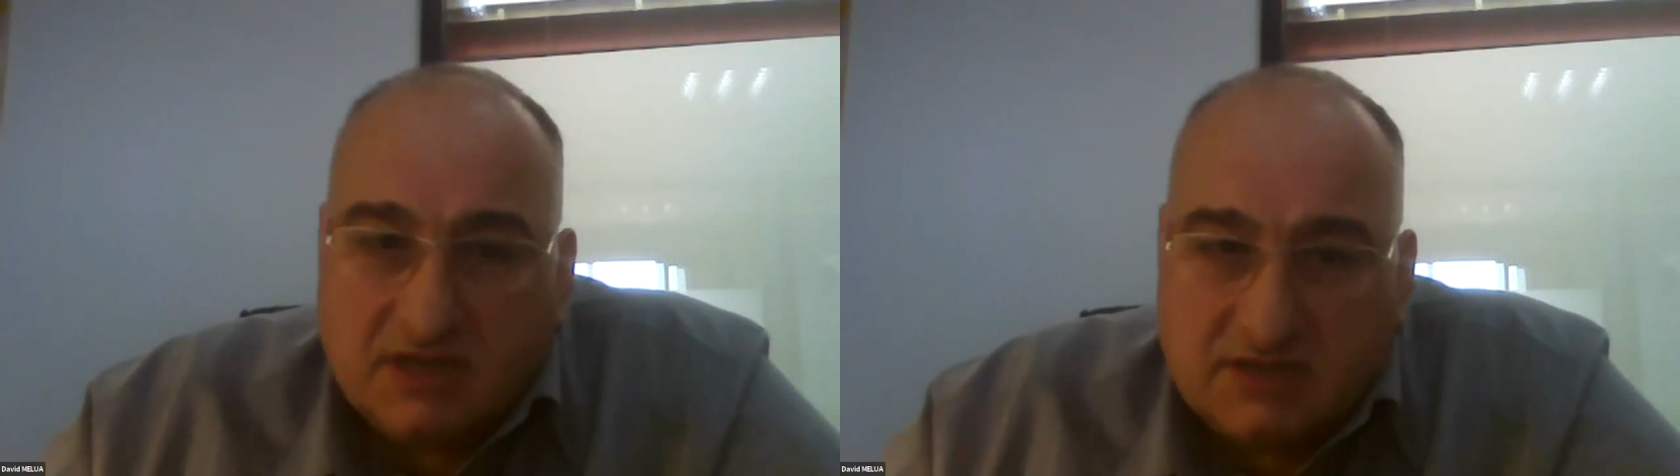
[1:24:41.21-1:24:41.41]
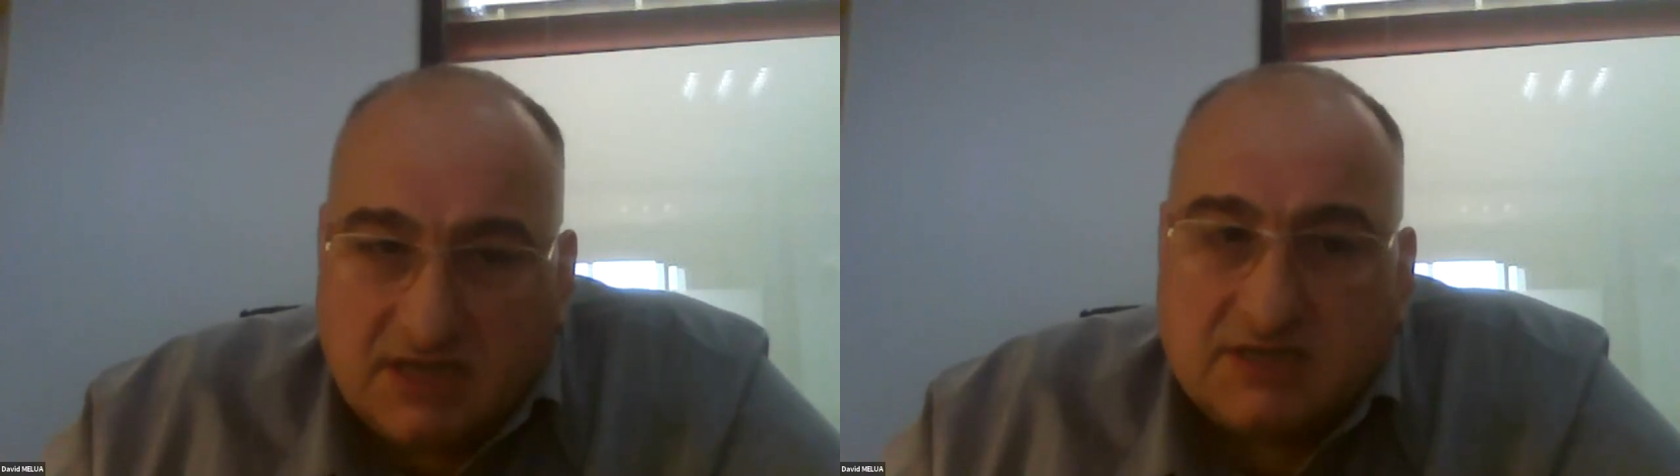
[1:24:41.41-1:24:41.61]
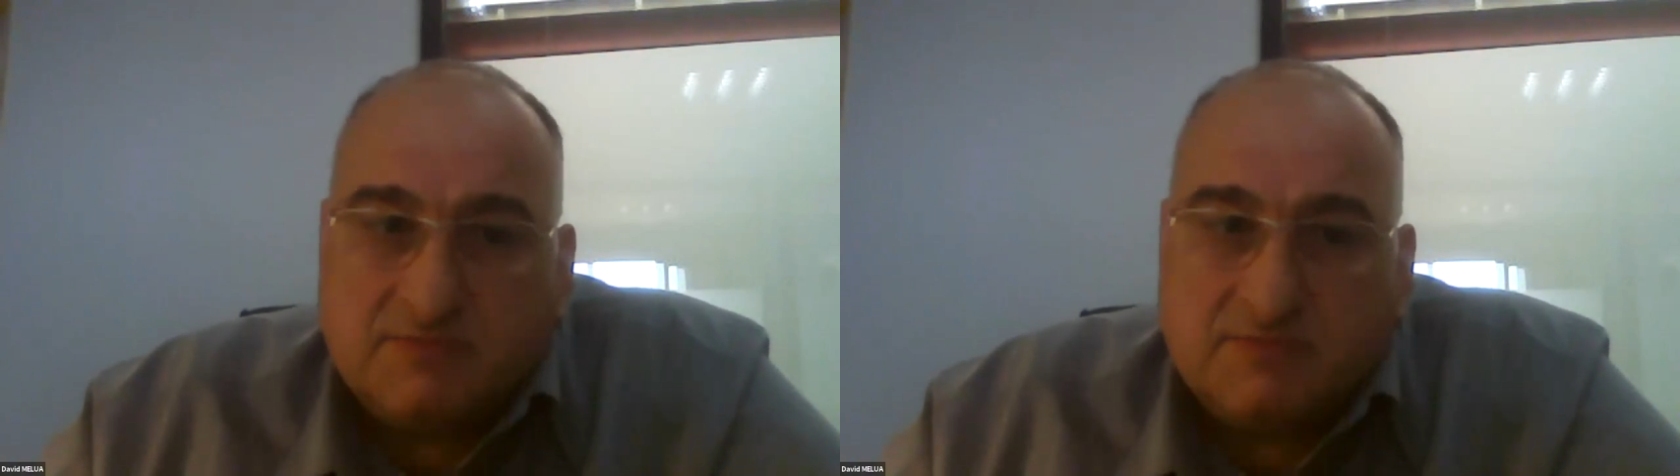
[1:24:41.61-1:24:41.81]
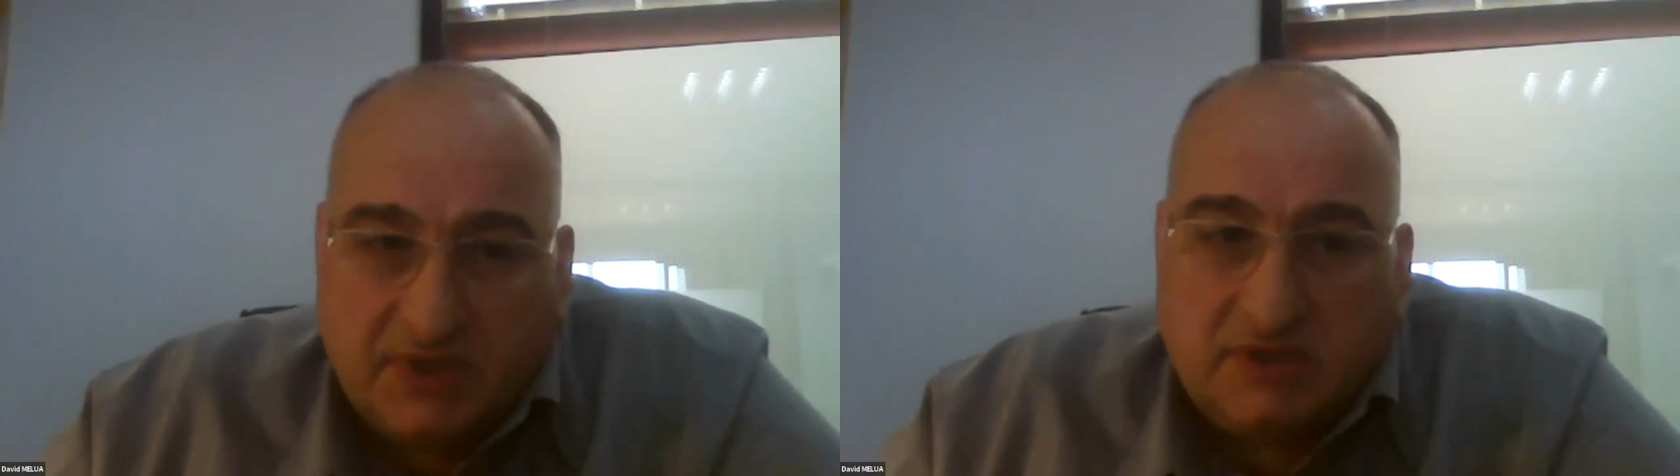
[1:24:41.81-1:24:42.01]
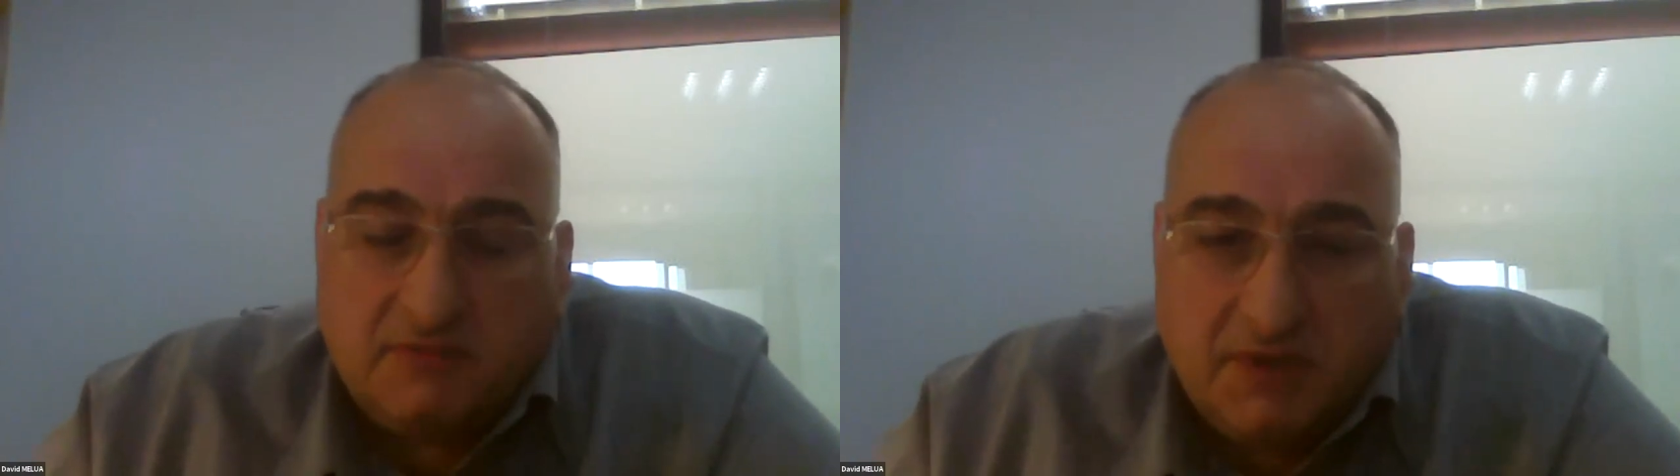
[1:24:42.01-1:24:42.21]
So that's
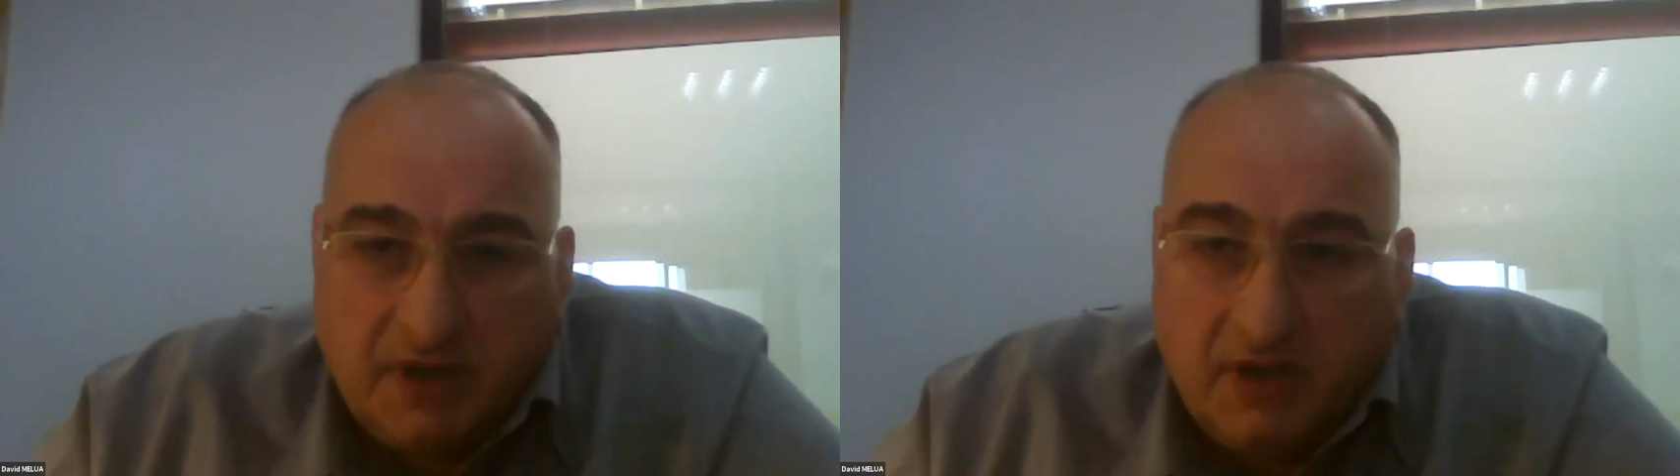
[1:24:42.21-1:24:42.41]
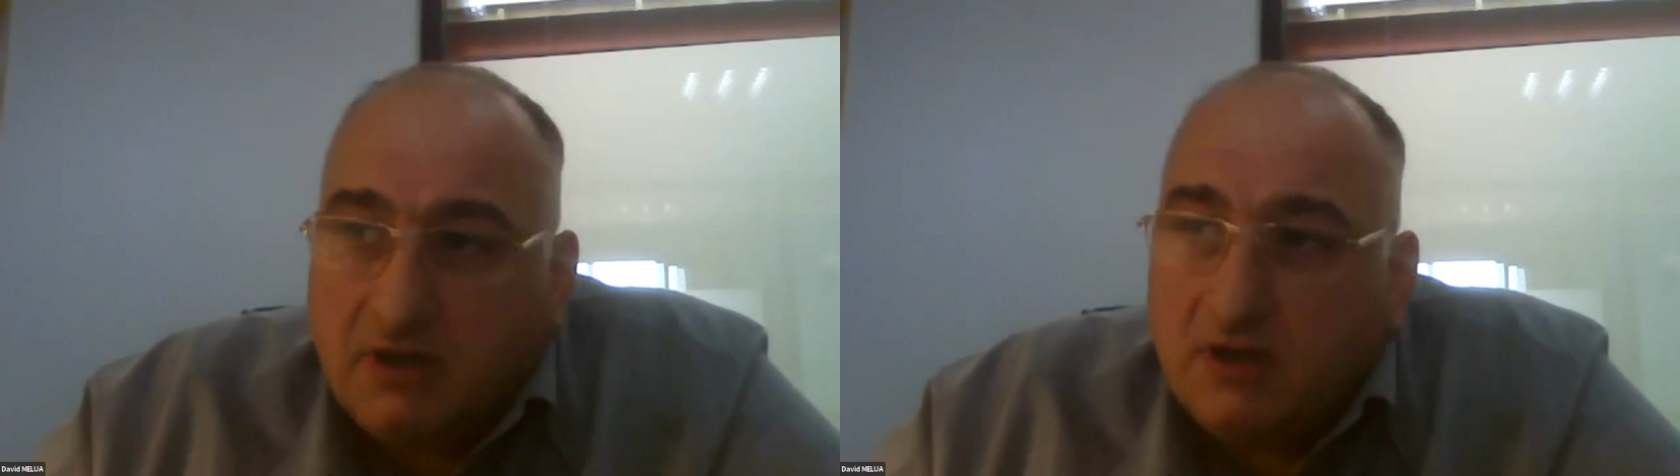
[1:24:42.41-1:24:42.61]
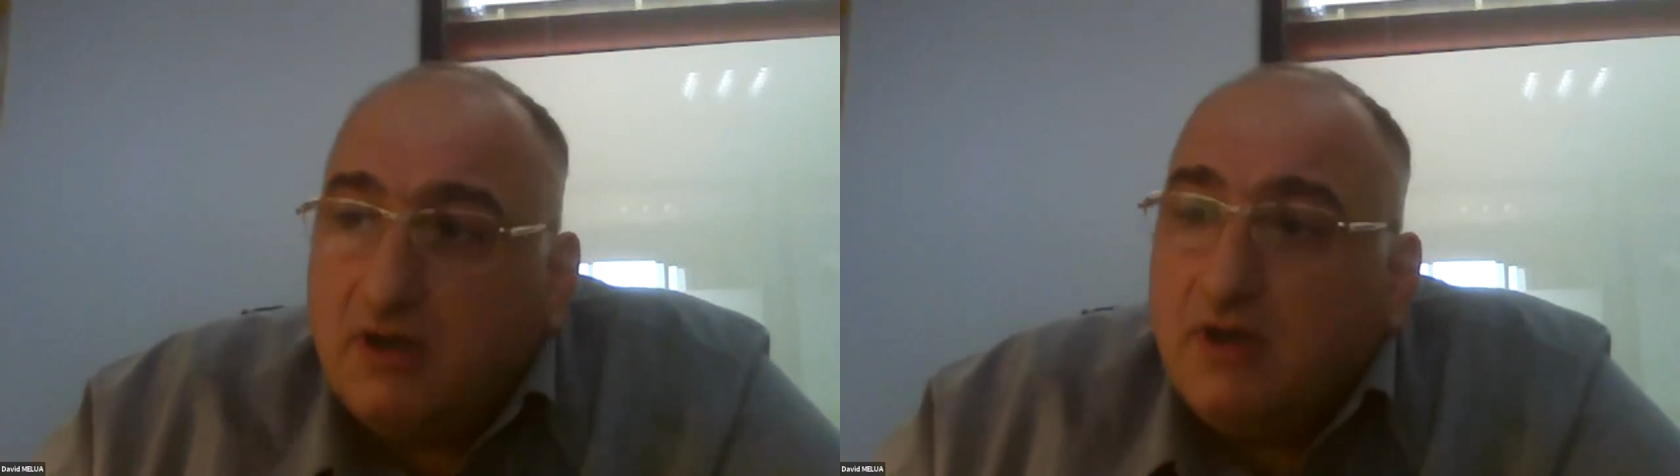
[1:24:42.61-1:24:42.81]
pretty big.